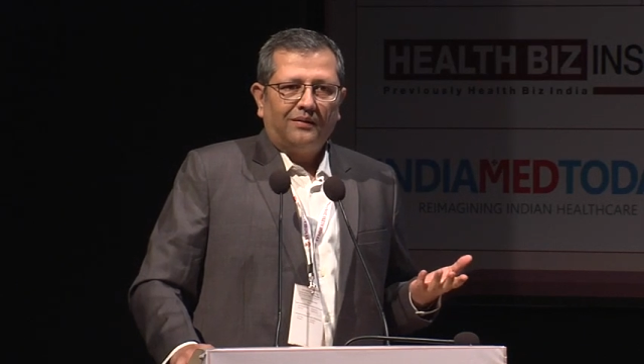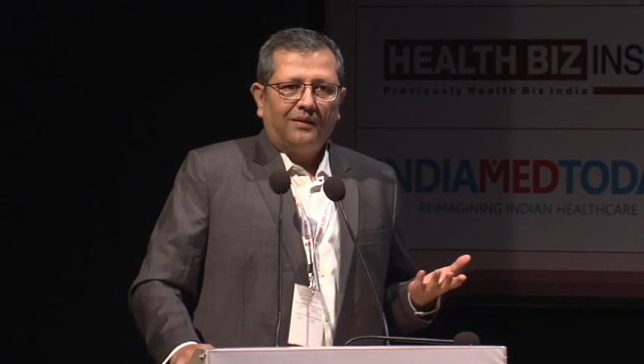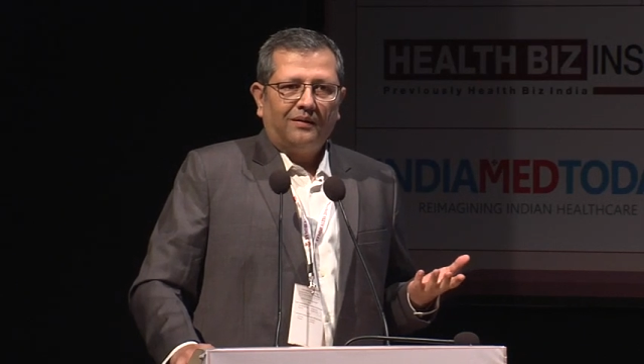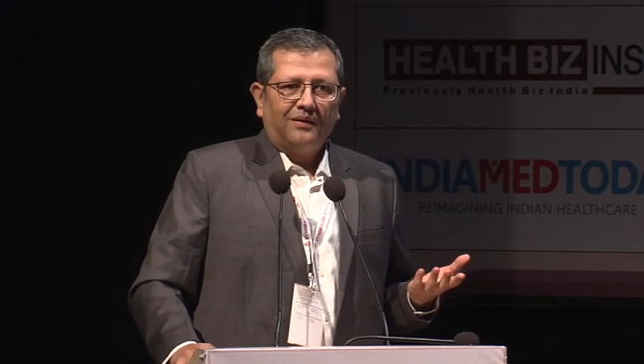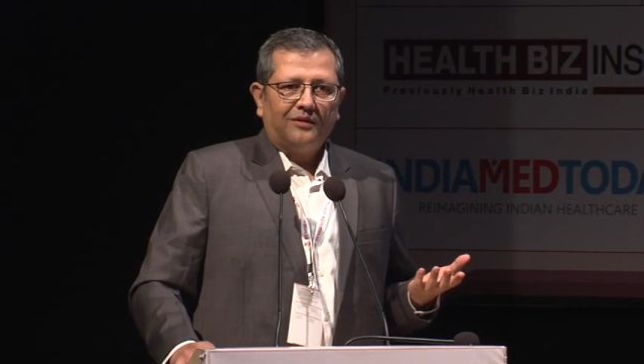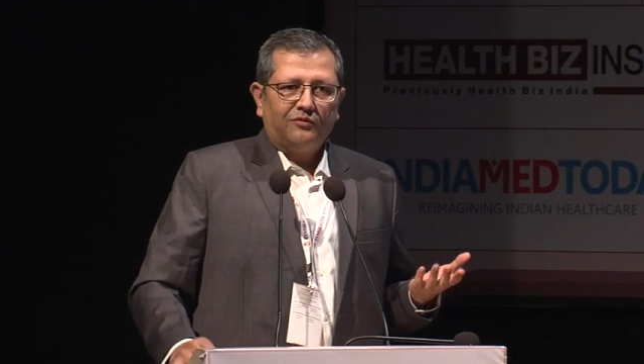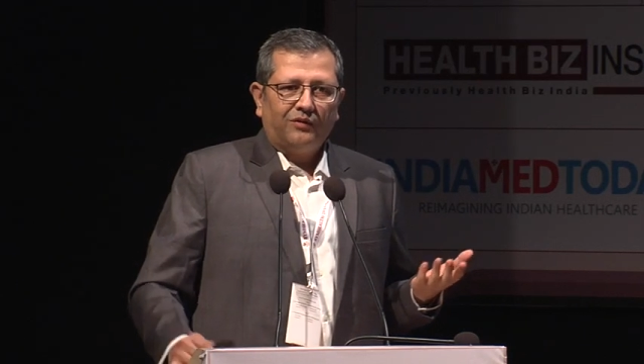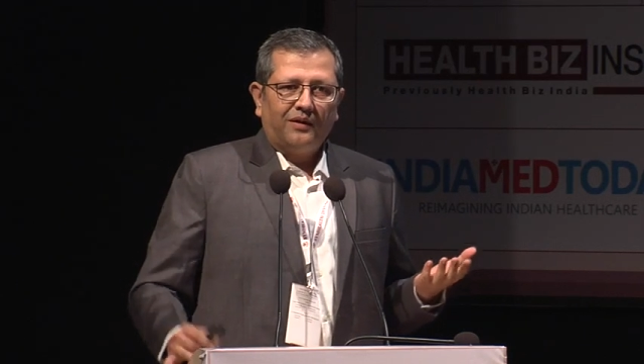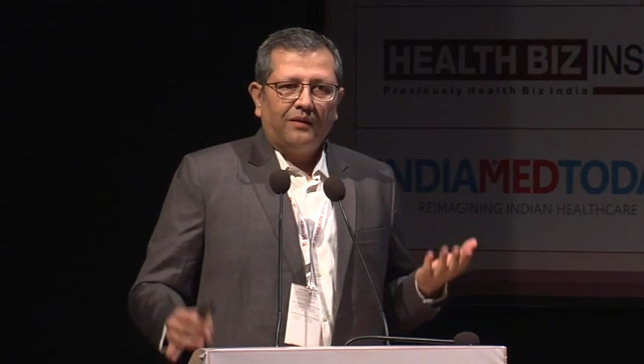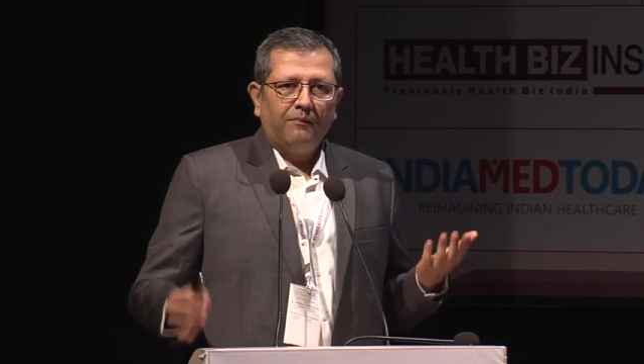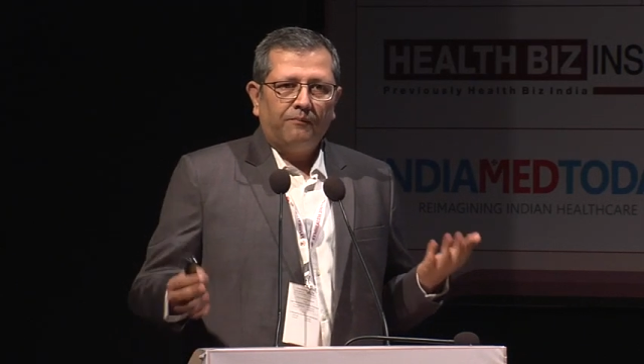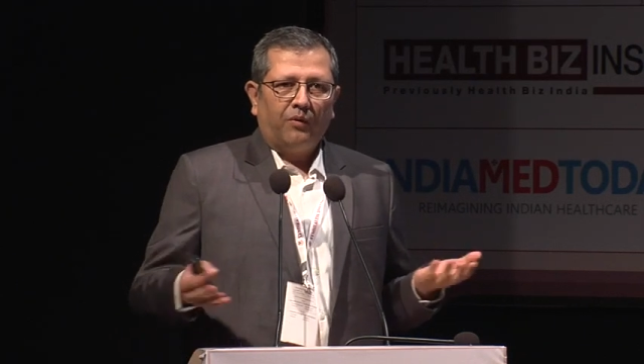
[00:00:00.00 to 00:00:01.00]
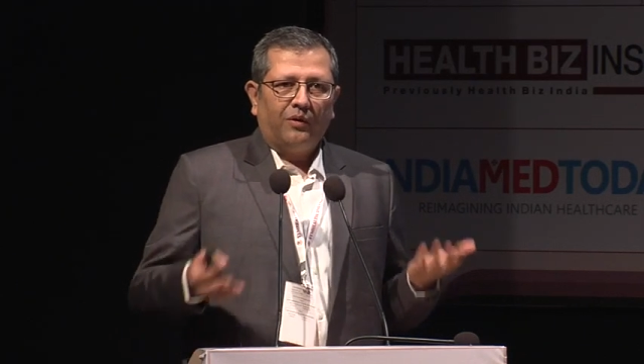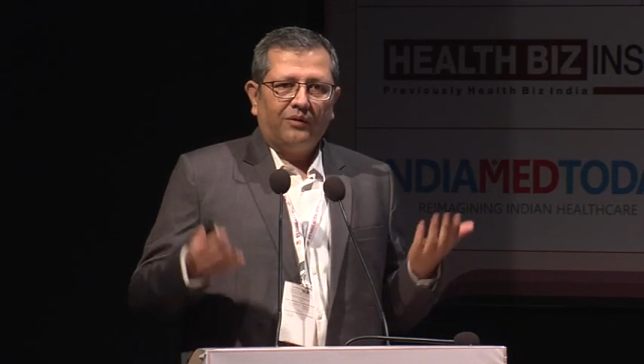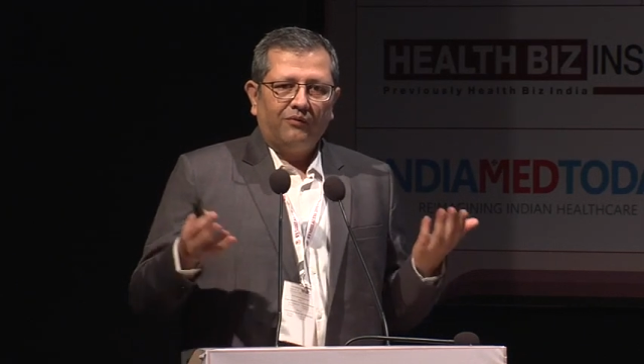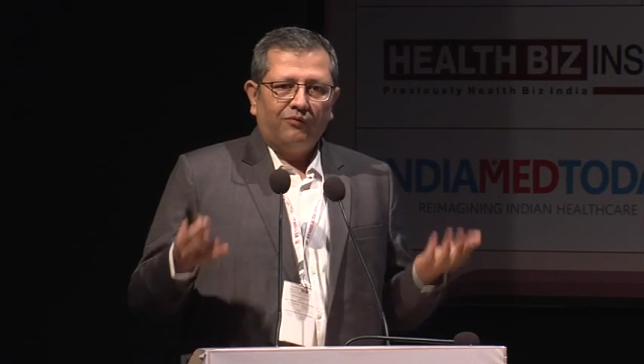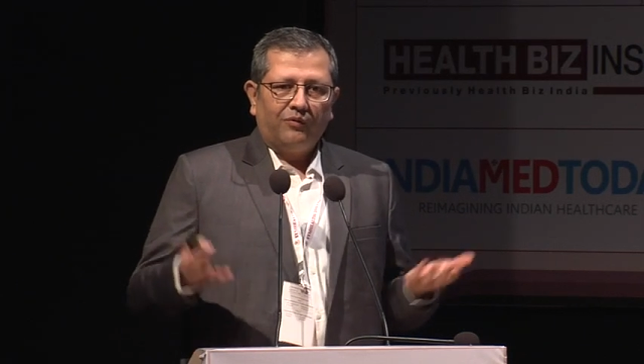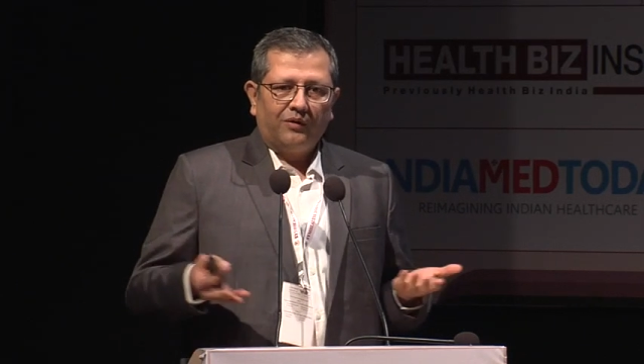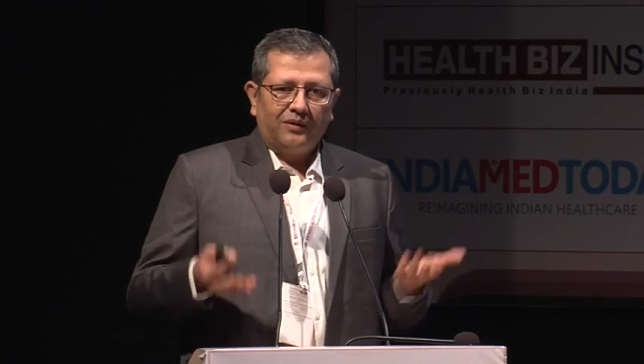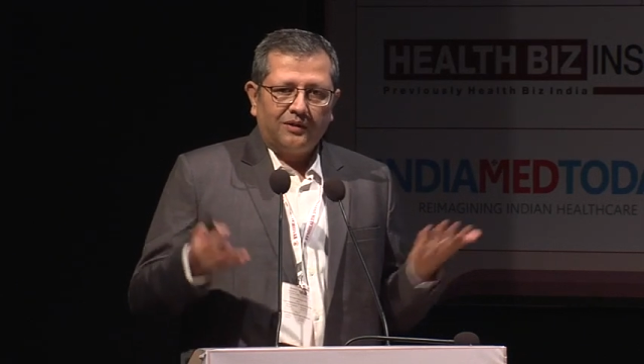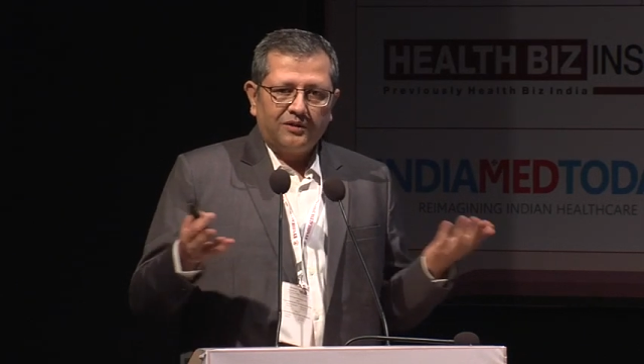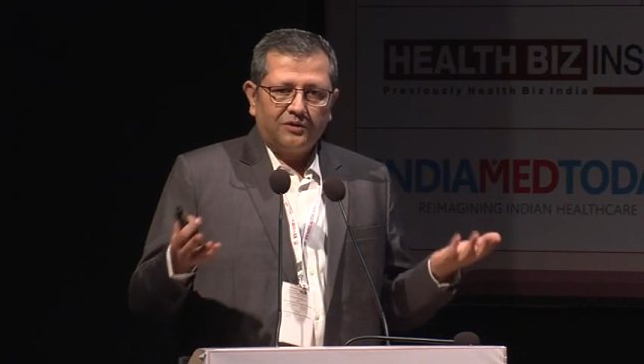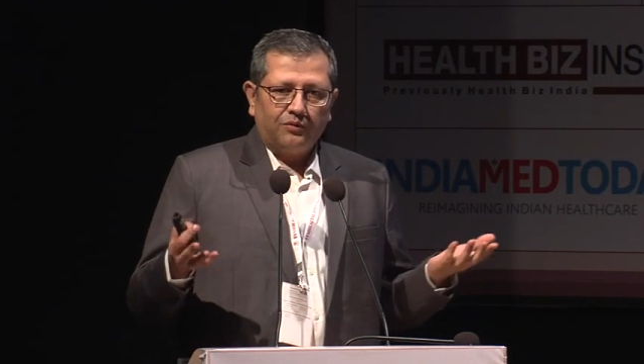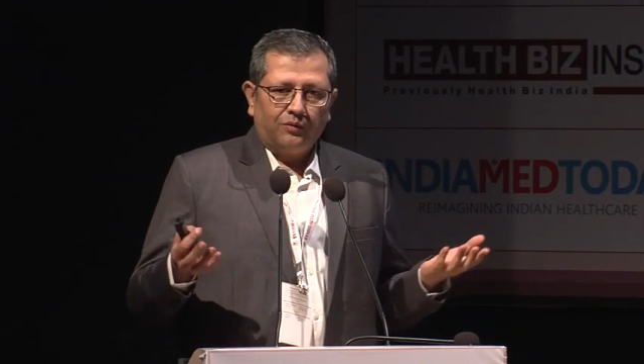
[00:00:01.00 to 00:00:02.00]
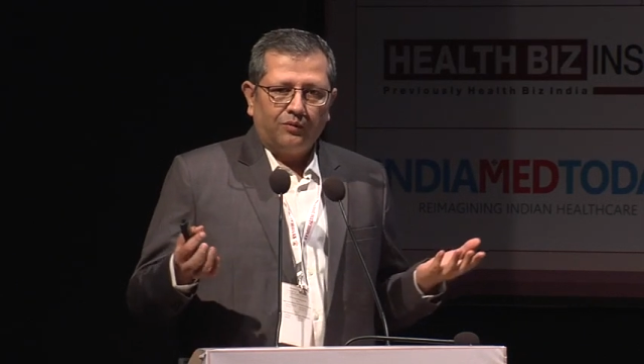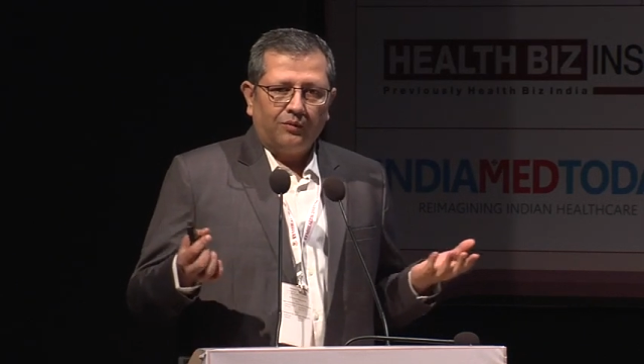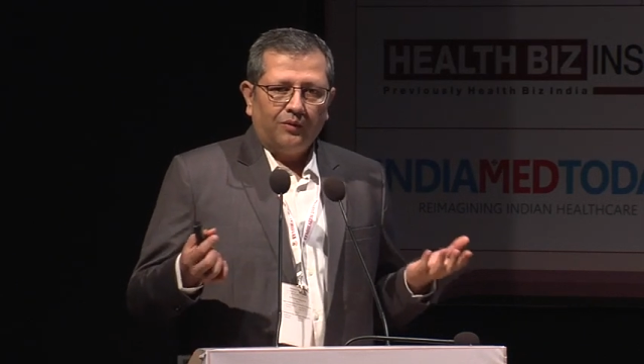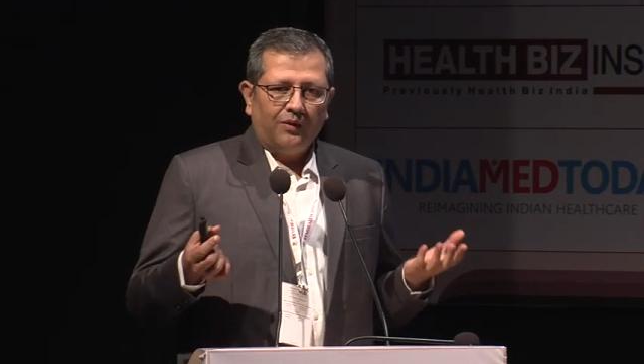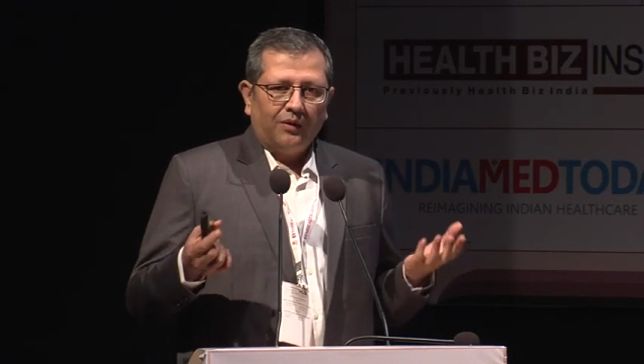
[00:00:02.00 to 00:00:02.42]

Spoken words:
it's very important for us to